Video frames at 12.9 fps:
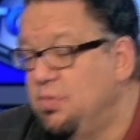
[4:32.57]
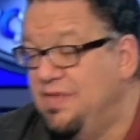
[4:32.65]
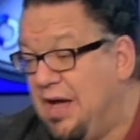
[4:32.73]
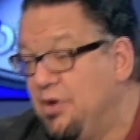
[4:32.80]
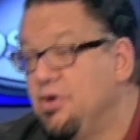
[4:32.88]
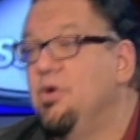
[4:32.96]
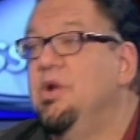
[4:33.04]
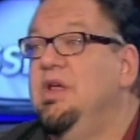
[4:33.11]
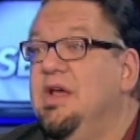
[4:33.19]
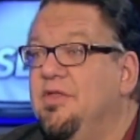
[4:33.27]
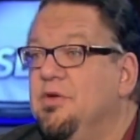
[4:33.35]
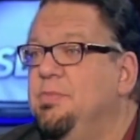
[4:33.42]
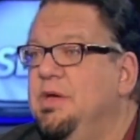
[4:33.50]
without
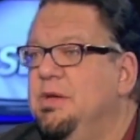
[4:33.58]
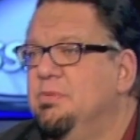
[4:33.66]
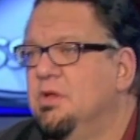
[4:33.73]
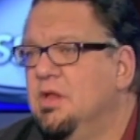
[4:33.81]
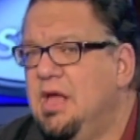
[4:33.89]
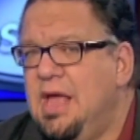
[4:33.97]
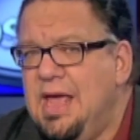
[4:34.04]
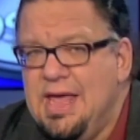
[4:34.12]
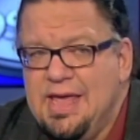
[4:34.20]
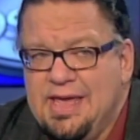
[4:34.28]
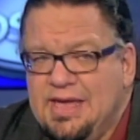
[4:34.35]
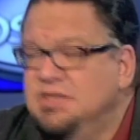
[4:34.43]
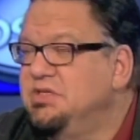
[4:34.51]
hurting other people,
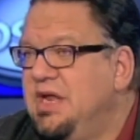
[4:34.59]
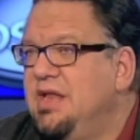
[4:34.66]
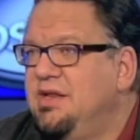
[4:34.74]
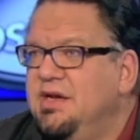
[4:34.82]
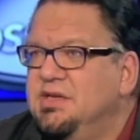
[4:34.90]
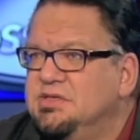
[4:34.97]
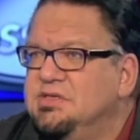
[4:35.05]
is an end in